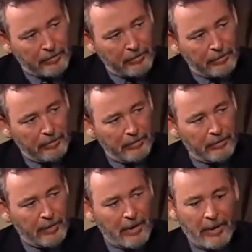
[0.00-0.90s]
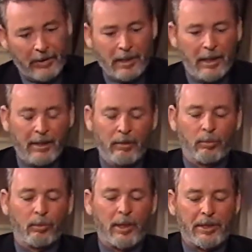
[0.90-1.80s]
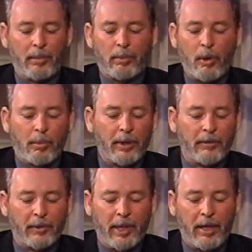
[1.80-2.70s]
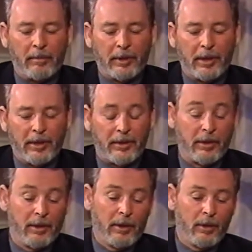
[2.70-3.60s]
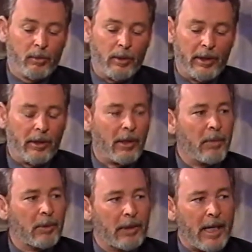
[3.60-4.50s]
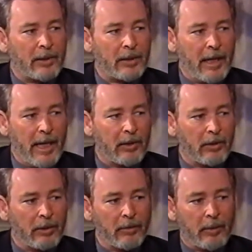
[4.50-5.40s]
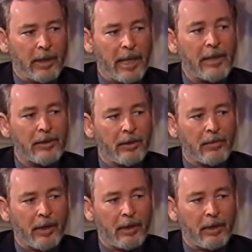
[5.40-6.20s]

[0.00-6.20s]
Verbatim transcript: Hmm? And it's, it, eh, what's appropriate for them is what they're able to actually handle on the very edge of their